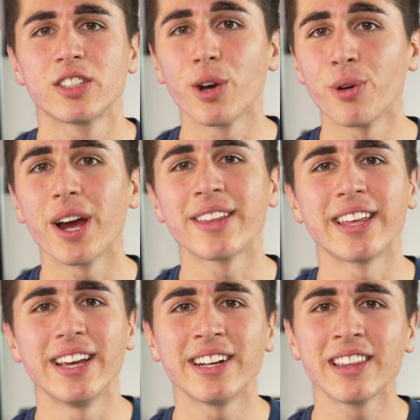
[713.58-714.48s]
So at the
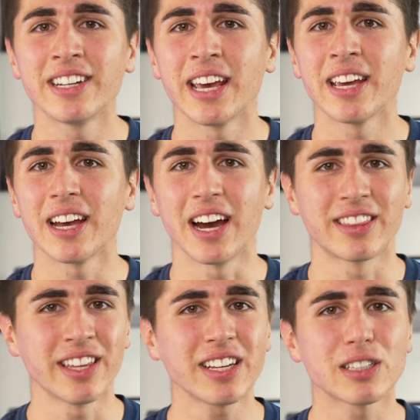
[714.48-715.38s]
end of the day, I
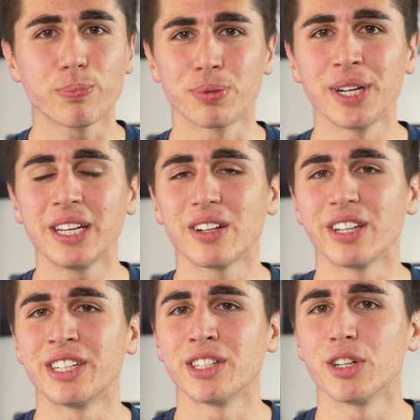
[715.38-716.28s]
think it's pretty
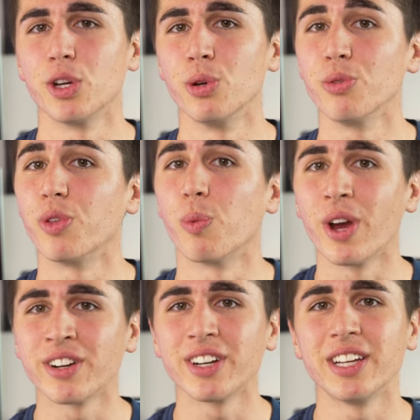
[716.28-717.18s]
clear who the
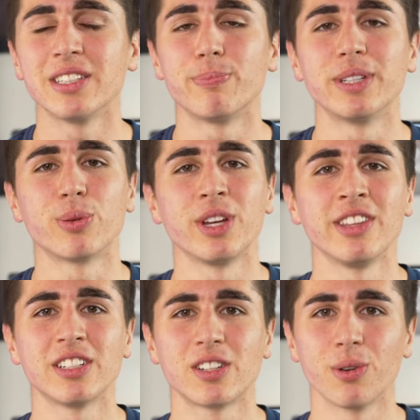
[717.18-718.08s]
winner is between
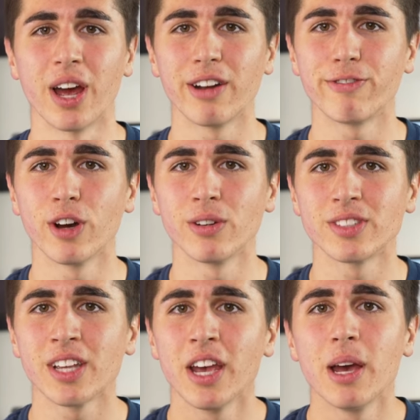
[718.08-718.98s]
these two
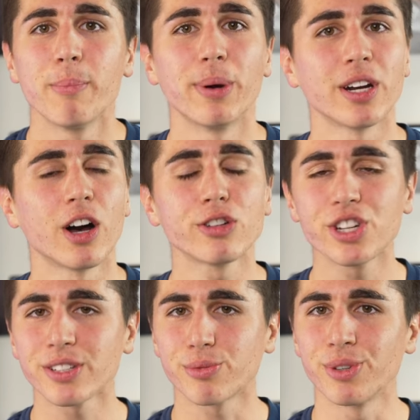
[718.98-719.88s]
headphones, but I'll
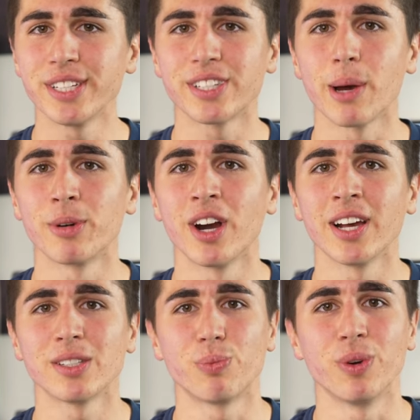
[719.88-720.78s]
just re-summarize